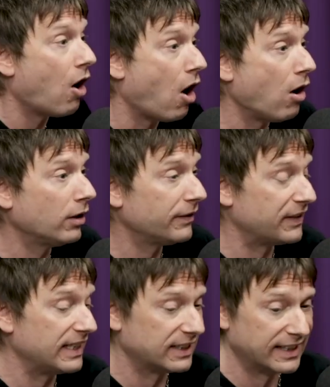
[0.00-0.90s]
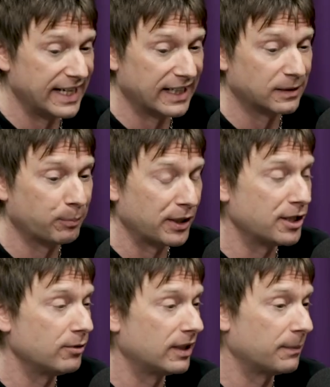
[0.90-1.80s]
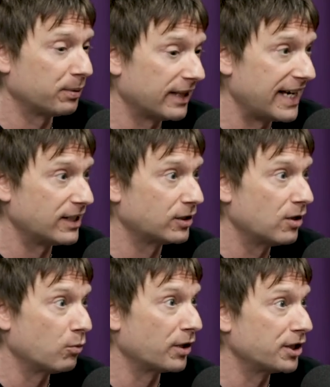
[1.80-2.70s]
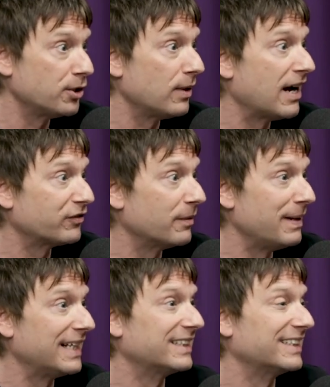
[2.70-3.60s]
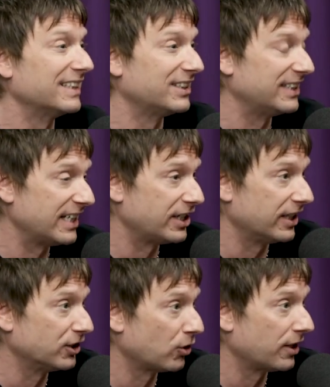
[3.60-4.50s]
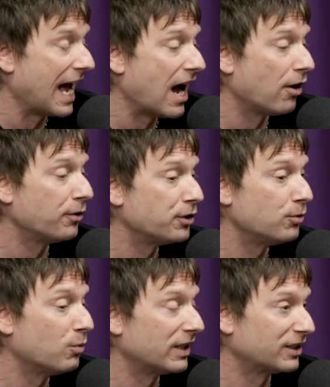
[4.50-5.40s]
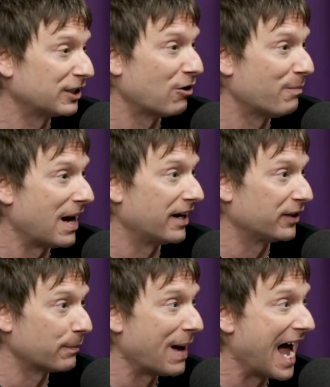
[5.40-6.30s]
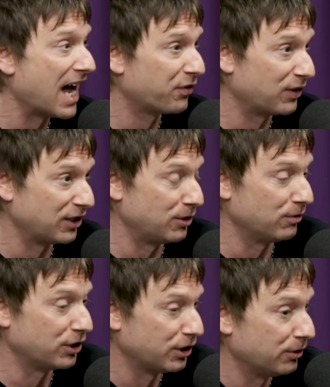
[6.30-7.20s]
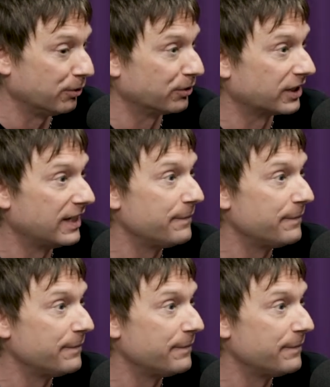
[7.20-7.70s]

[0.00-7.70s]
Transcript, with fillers: All of these things put you in a place where you have to make decisions on how you want to go about it, the path that you choose.